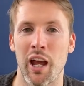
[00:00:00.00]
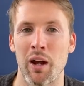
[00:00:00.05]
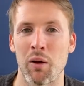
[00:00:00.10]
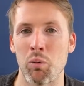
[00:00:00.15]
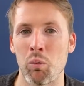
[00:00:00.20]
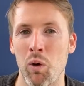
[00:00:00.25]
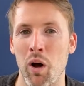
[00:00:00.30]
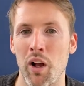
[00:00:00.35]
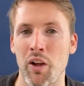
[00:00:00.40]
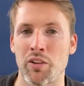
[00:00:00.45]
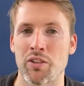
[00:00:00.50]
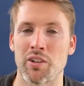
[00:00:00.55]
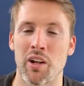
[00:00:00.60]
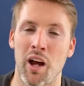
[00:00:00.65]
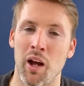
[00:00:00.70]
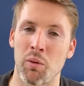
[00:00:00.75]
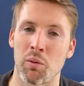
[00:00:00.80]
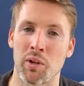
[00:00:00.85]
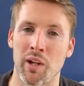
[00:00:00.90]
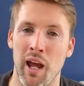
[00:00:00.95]
And whilst
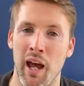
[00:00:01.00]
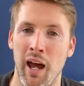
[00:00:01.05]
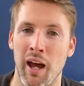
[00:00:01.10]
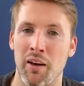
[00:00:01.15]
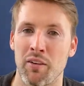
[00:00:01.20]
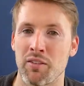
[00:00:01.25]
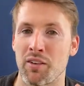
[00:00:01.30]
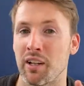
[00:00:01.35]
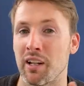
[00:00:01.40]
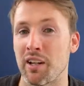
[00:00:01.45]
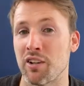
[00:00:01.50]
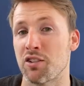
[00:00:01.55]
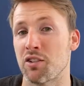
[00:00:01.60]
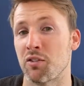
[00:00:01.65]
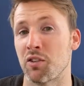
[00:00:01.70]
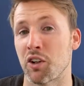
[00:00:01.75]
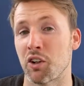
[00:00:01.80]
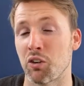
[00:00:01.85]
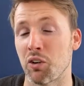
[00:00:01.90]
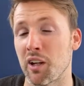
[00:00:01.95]
I would have the list
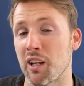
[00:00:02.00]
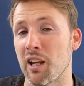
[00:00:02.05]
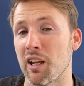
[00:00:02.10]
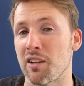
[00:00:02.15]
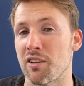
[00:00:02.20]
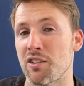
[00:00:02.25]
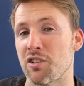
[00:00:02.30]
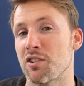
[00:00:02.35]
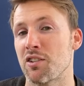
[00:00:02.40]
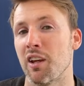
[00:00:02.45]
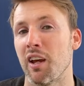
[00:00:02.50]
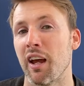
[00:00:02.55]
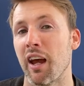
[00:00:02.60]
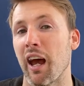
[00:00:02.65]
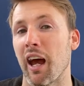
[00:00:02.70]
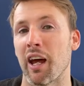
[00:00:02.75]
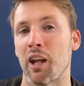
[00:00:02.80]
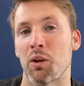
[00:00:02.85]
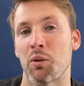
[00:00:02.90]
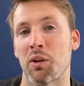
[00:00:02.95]
of ingredients
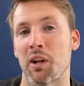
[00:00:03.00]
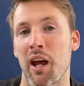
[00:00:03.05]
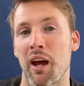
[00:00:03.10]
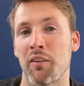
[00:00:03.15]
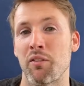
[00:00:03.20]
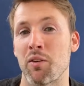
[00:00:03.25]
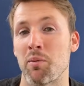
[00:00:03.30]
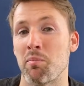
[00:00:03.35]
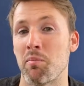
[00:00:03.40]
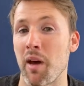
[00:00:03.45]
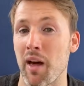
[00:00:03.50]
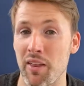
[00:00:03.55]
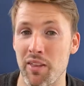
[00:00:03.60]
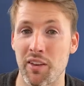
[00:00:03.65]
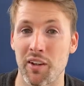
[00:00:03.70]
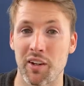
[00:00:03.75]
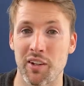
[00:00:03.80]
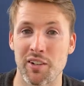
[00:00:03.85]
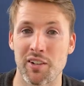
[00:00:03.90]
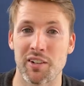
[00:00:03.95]
and I would have the
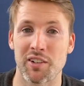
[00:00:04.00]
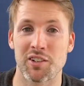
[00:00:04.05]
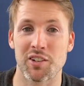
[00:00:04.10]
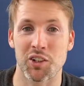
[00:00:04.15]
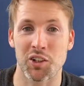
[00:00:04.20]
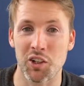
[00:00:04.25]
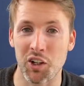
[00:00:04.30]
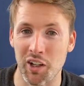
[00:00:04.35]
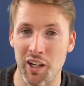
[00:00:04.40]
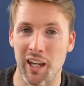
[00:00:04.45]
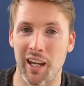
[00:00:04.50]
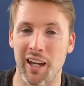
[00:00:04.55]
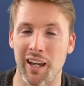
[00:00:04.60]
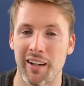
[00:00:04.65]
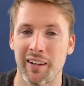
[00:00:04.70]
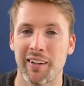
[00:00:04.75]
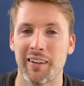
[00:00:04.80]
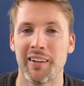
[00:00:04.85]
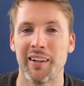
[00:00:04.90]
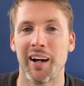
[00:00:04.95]
method to cook it,
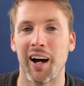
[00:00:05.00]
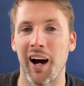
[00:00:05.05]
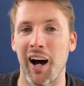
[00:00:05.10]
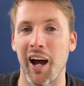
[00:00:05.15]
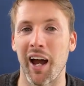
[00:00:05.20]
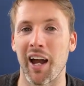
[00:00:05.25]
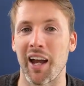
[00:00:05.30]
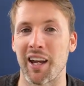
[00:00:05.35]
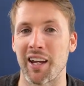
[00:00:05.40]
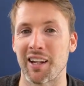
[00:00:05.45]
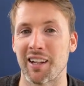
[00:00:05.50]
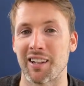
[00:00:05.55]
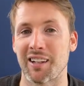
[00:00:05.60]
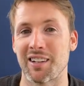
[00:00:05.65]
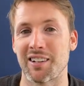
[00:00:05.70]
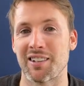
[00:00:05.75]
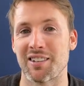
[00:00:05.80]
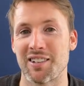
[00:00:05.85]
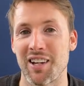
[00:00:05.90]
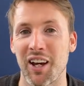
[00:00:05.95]
I
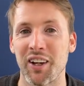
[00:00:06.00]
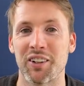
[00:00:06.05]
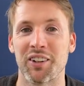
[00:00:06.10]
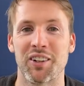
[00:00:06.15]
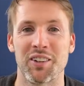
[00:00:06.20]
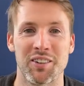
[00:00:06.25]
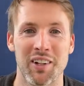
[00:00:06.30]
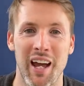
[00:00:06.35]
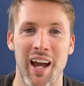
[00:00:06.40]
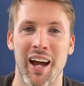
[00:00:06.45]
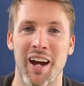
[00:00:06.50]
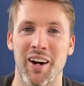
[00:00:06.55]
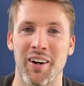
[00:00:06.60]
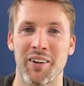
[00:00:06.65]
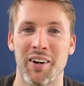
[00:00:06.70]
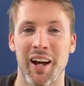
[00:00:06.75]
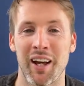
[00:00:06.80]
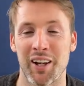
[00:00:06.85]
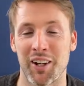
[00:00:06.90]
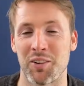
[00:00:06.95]
can tell you
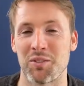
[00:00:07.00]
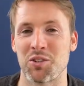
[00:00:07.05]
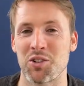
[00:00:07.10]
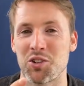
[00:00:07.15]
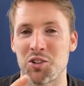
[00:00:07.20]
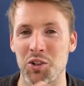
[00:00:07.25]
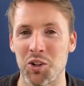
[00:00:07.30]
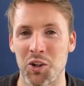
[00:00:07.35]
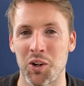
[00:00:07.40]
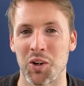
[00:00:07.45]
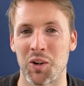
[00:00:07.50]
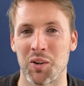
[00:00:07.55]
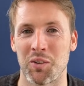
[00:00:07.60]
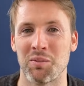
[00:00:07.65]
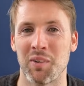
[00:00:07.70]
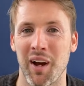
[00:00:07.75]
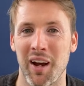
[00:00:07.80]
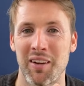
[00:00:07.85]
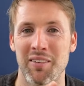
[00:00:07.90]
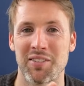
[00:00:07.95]
now, and I'm sure
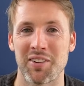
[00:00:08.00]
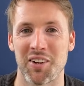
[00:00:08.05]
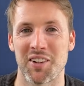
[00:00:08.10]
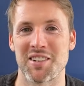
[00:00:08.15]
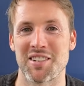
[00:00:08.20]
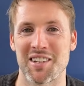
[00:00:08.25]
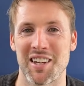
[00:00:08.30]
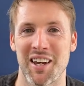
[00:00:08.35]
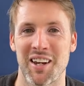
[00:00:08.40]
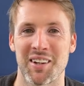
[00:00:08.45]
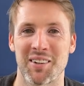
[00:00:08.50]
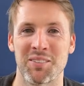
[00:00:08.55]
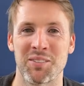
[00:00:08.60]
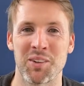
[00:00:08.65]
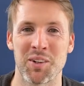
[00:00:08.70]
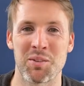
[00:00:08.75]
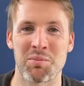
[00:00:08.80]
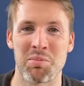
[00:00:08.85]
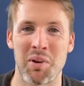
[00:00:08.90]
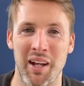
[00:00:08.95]
my fiance
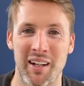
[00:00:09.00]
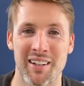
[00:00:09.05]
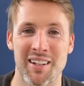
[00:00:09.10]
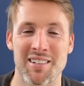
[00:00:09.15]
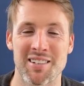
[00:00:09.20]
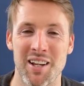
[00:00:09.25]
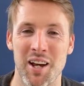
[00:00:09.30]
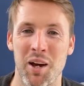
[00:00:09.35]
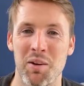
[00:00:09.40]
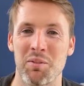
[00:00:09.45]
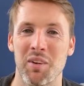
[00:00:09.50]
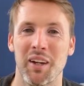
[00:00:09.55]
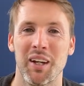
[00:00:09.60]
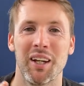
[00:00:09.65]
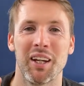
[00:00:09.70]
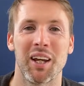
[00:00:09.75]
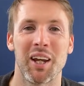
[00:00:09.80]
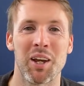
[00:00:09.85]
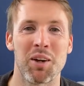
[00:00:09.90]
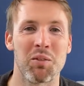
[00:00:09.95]
would back this up,
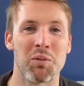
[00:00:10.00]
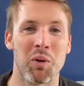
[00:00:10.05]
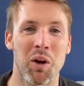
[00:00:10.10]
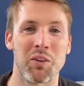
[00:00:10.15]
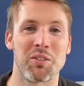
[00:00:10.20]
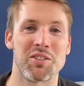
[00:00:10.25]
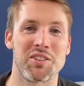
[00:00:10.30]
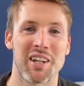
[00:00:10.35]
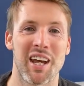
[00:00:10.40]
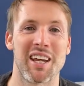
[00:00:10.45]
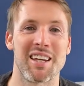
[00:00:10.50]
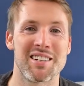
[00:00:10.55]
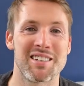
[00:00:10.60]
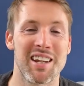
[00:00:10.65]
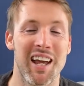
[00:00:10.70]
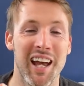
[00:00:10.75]
it won't taste